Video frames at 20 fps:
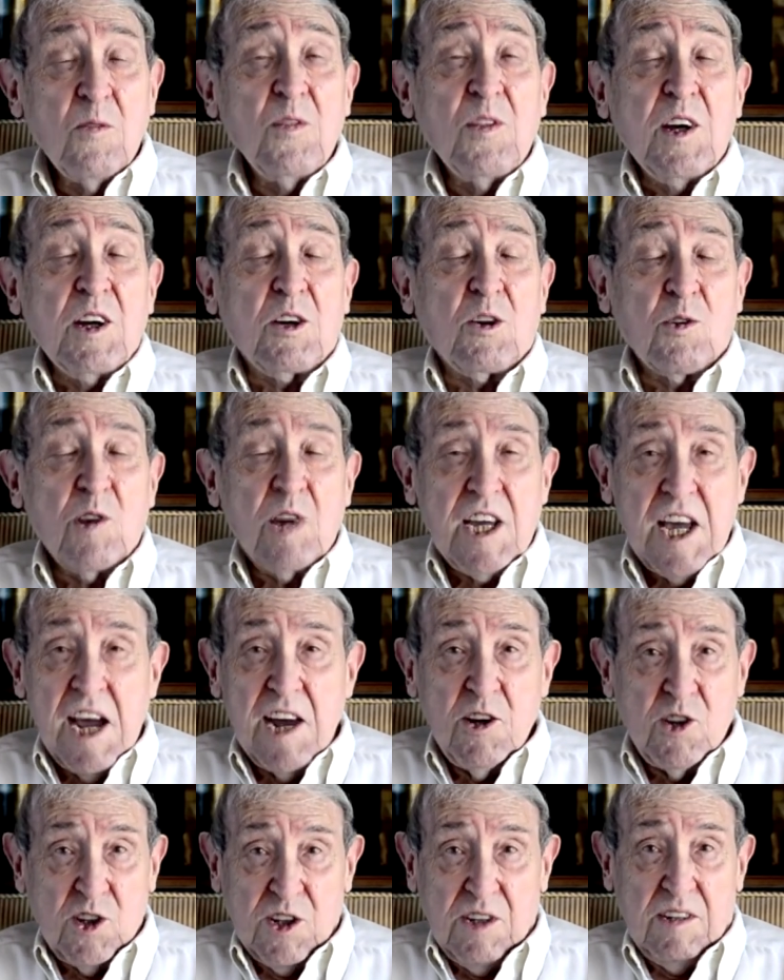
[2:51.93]
The
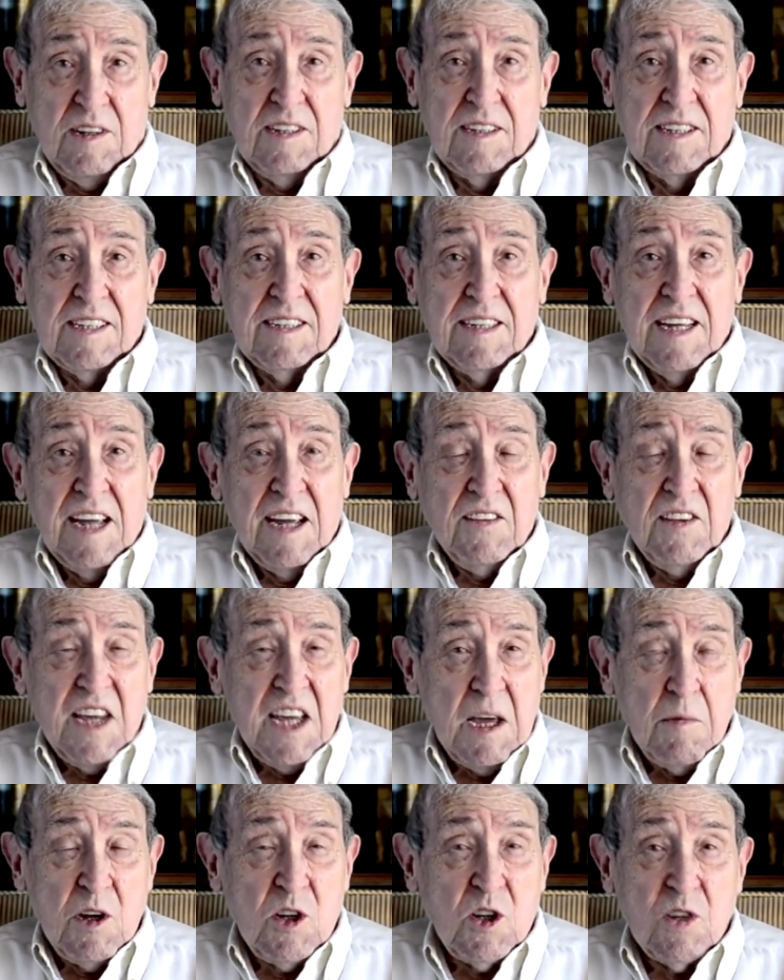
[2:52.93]
creation in
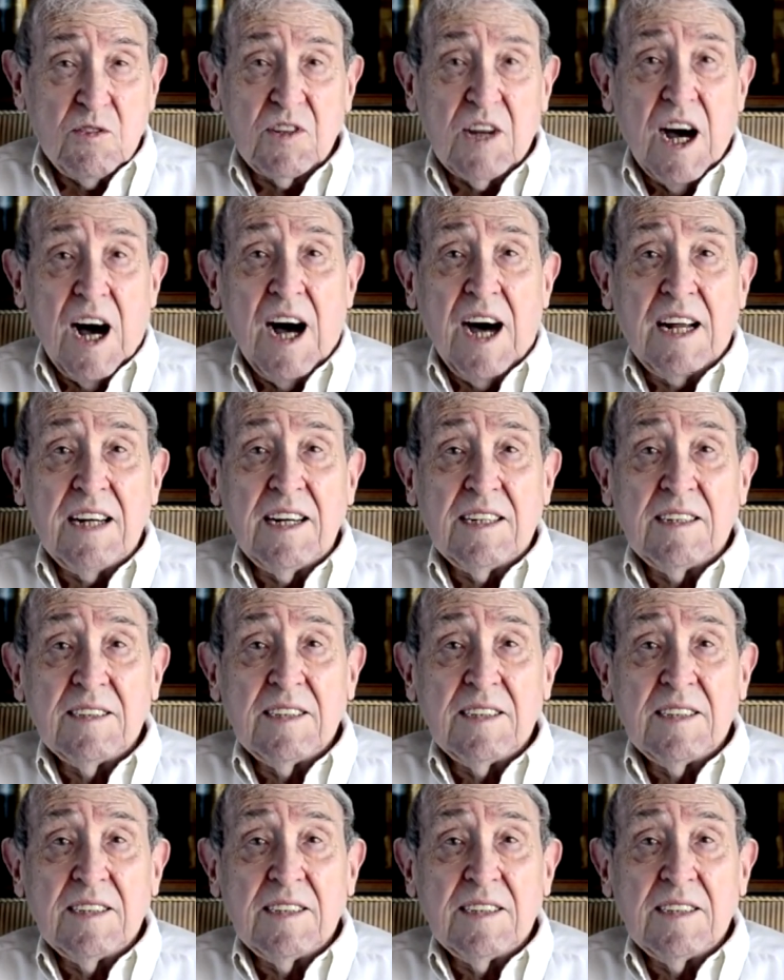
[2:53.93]
the image of God